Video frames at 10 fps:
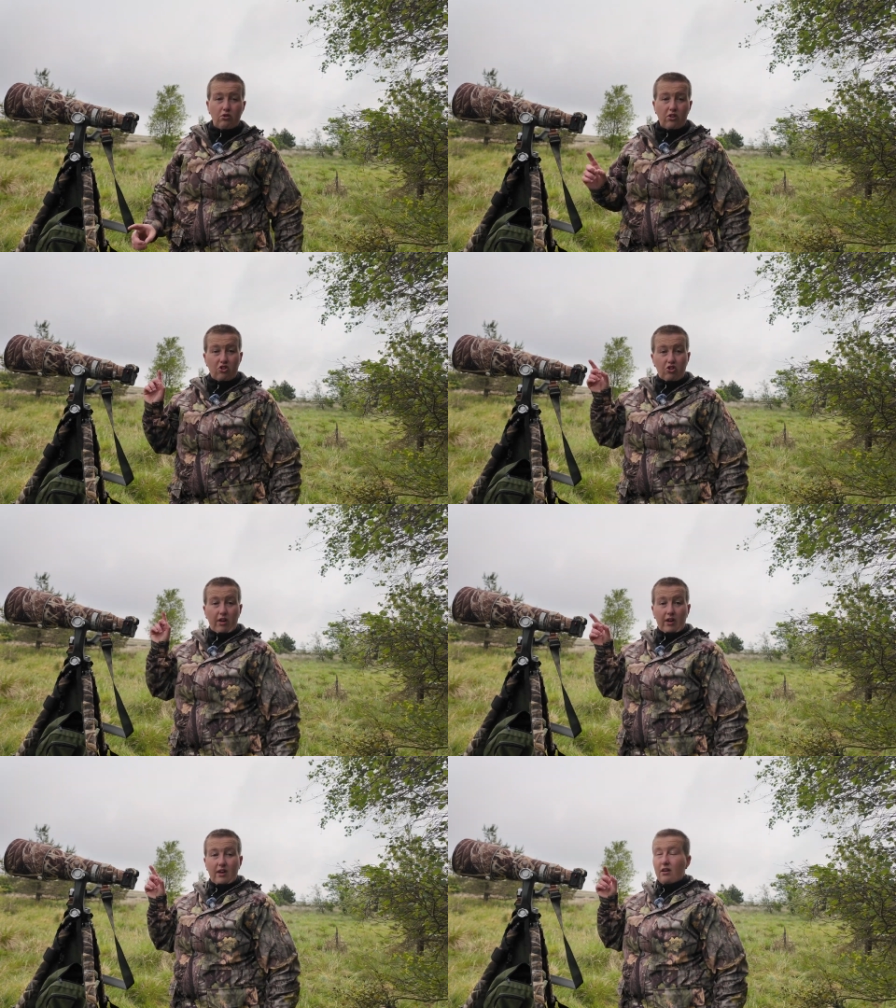to this
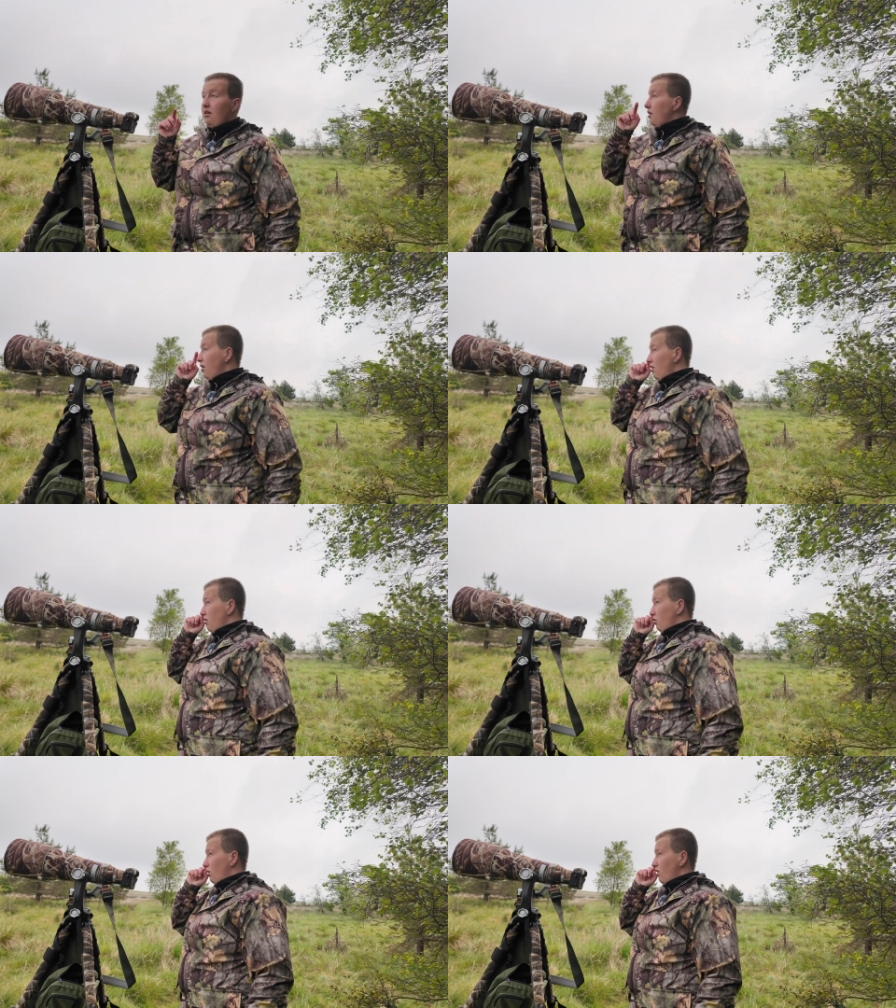chick,
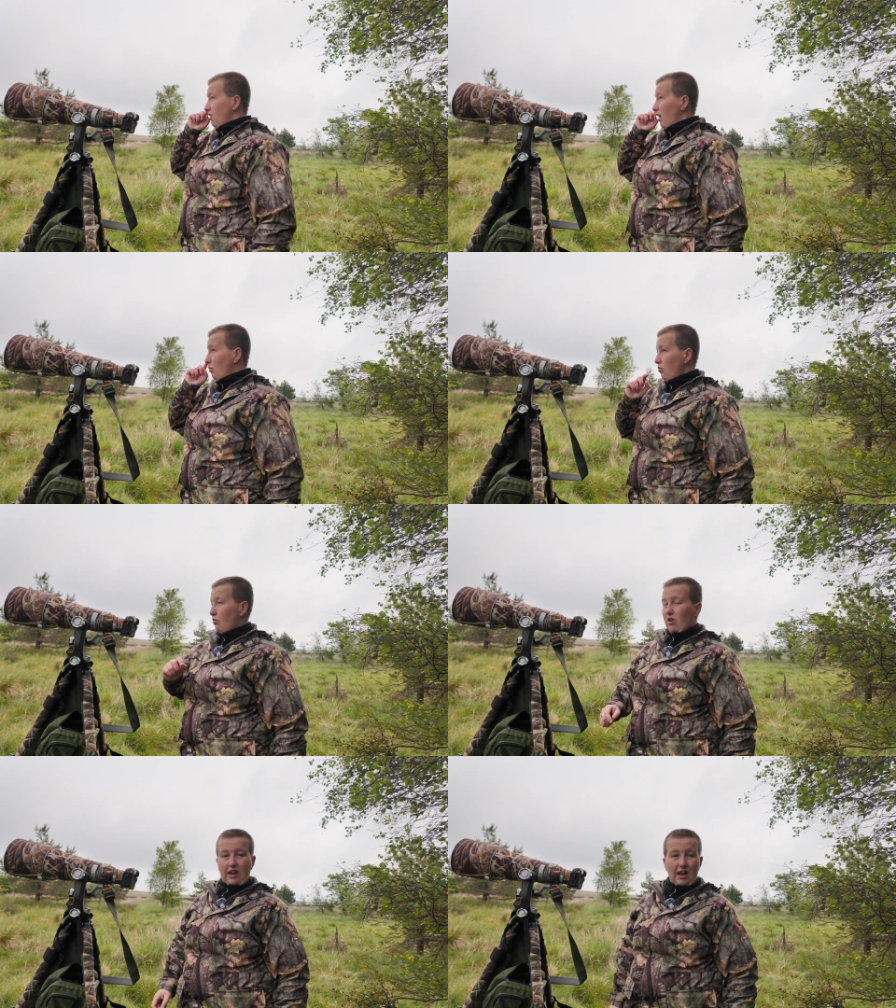so obviously I wouldn't
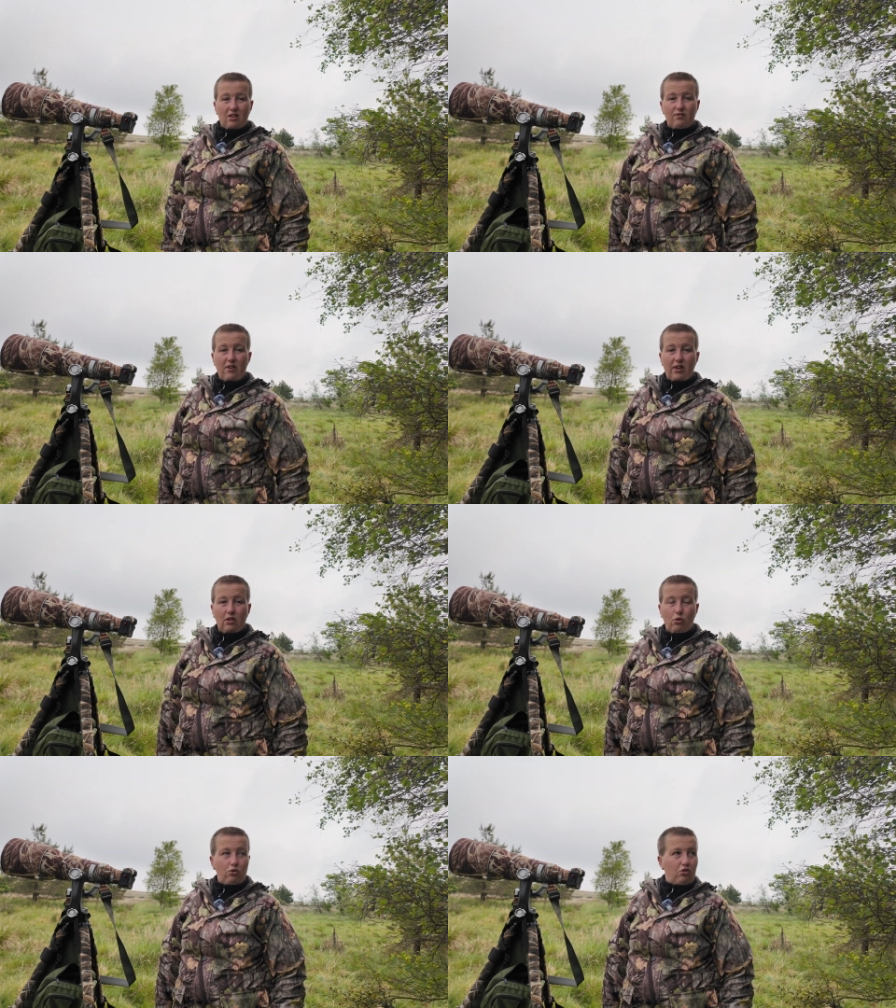want to get very
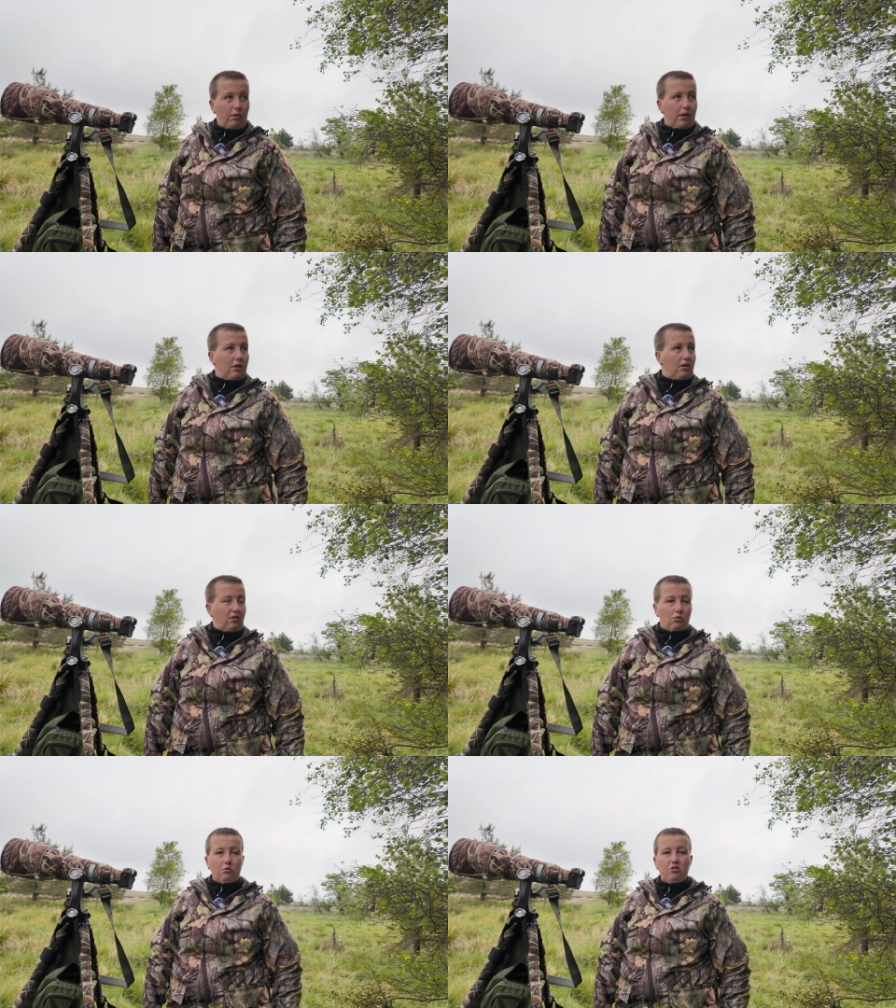close to it,
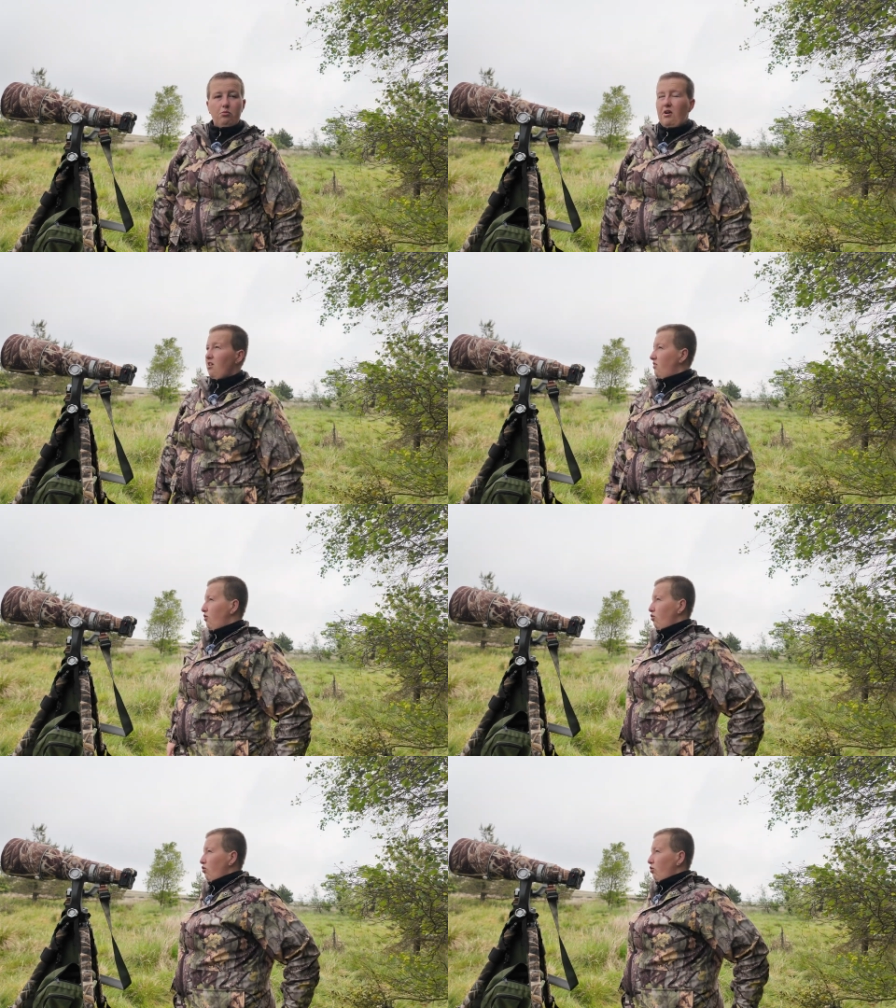because I won't be surprised if it
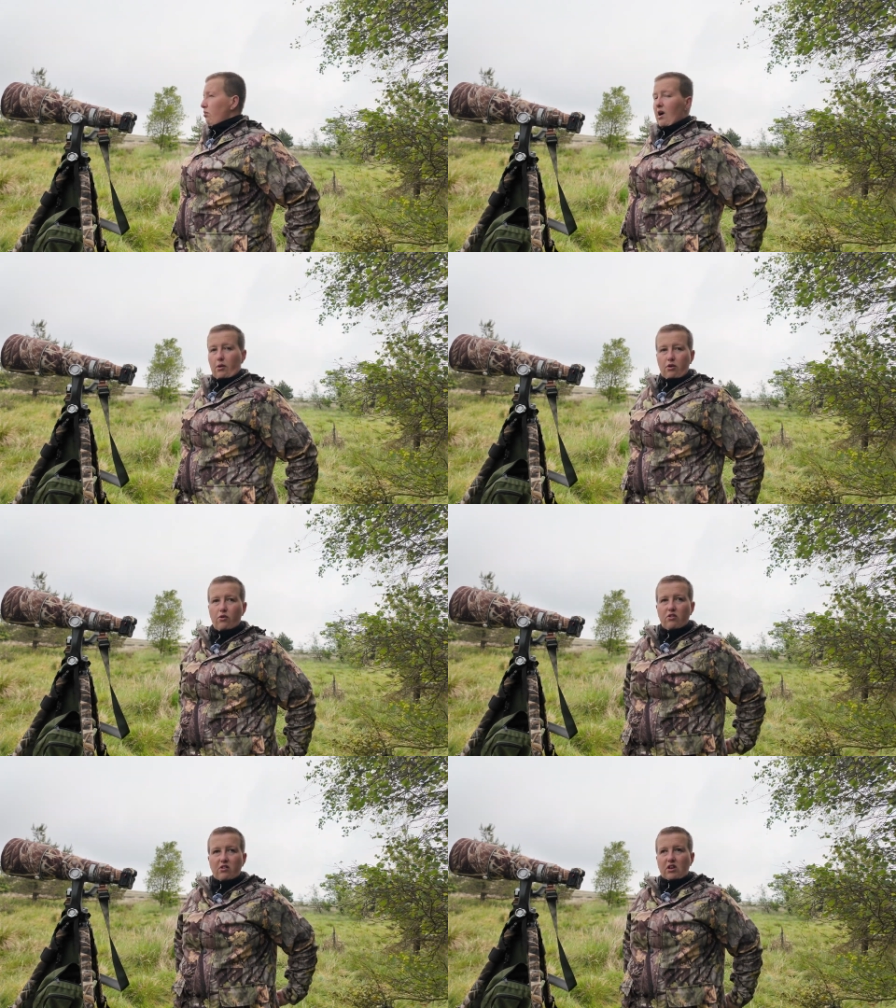doesn't come down and
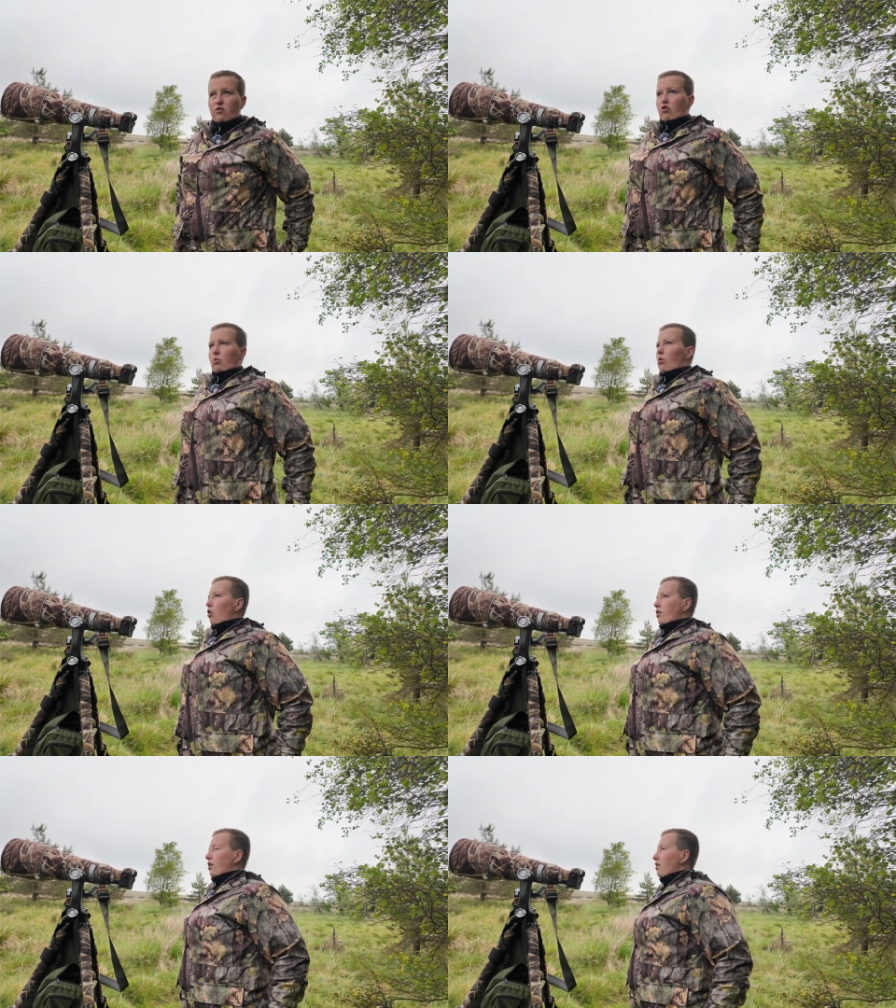obviously gives you a
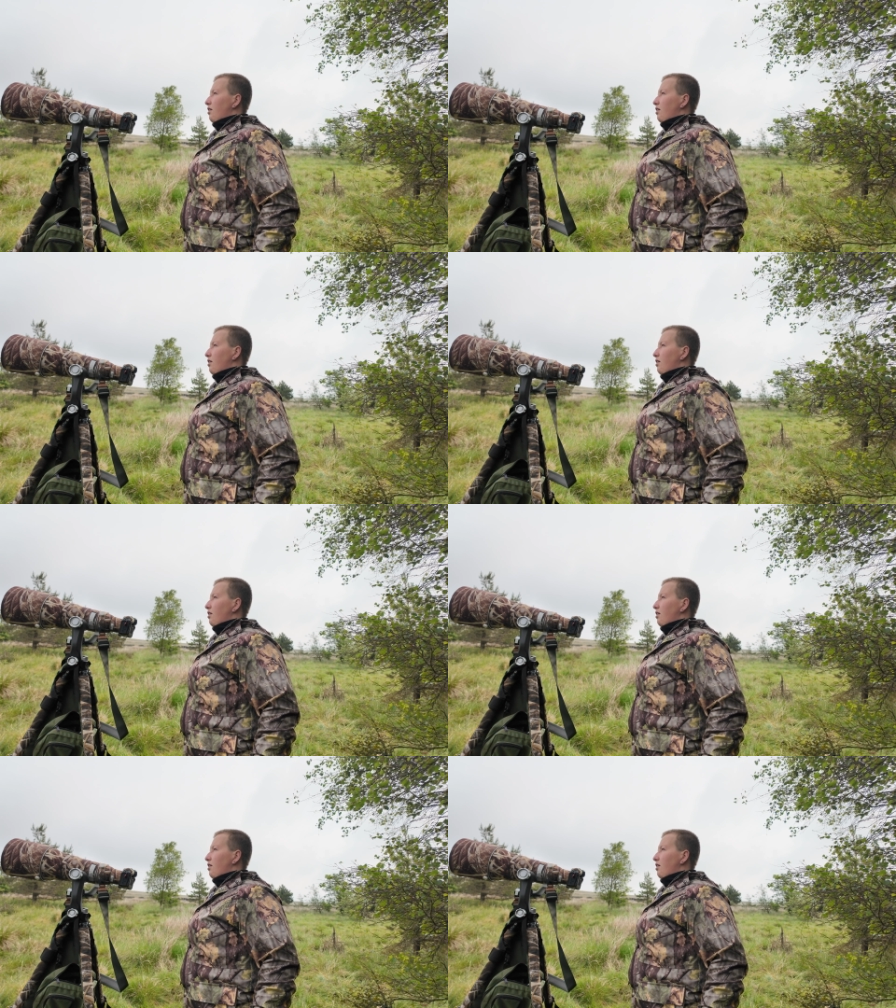warning.